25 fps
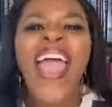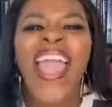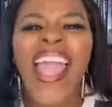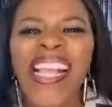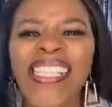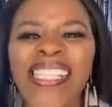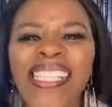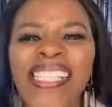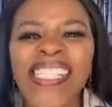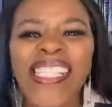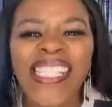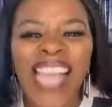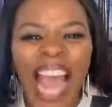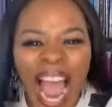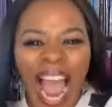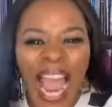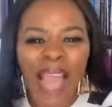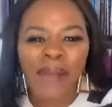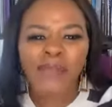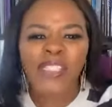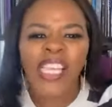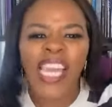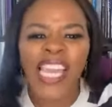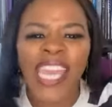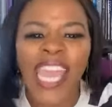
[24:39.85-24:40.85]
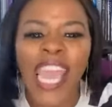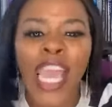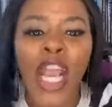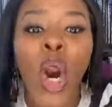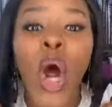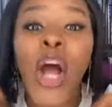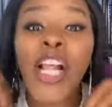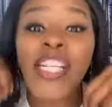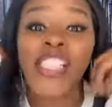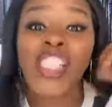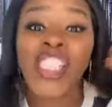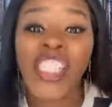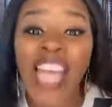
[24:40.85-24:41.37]
It's time to get
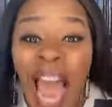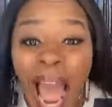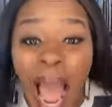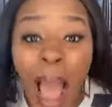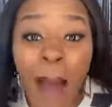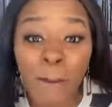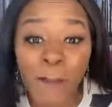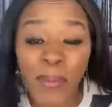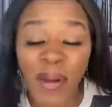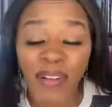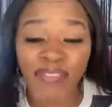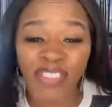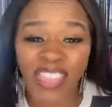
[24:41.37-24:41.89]
on top